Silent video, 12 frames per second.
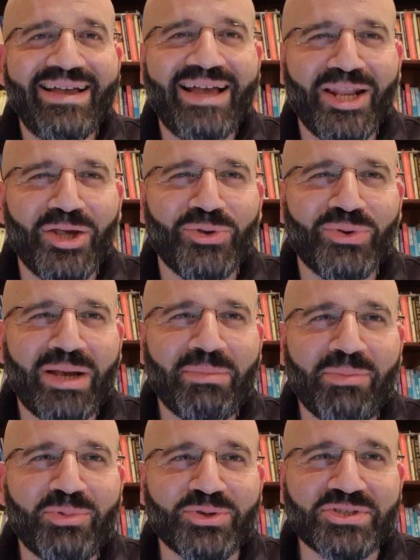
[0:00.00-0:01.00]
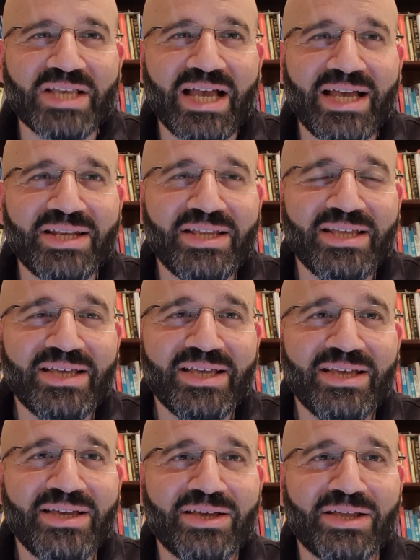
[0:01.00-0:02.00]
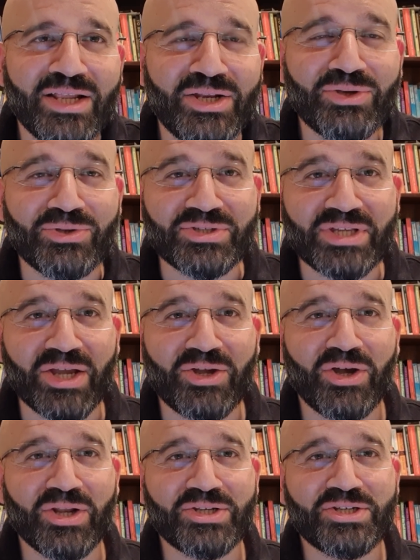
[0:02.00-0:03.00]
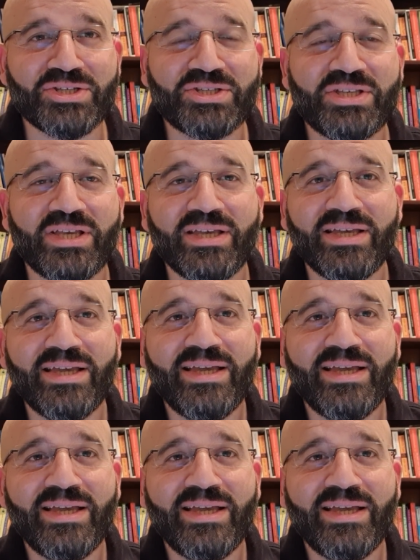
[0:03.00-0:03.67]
Hello, I'm Abdul Saad, clinical psychologist